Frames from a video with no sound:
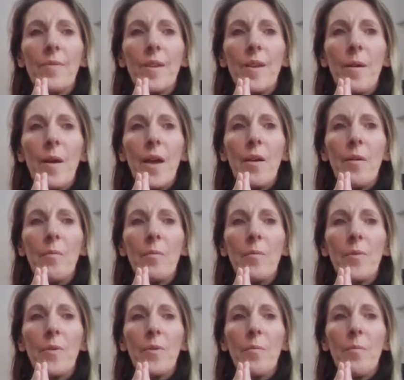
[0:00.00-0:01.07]
it
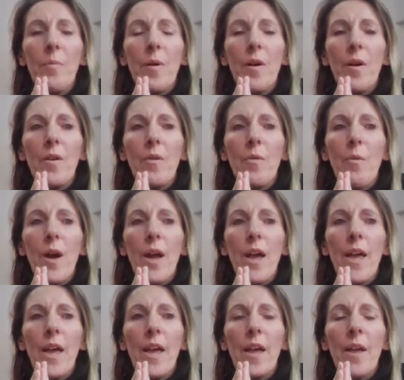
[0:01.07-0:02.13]
helps to burn
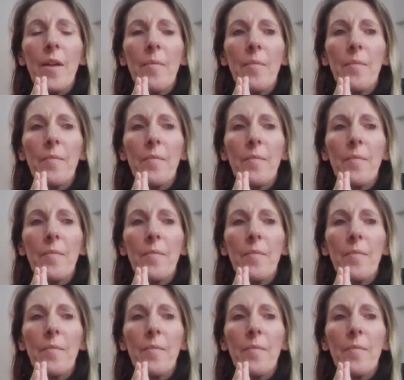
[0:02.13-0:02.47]
away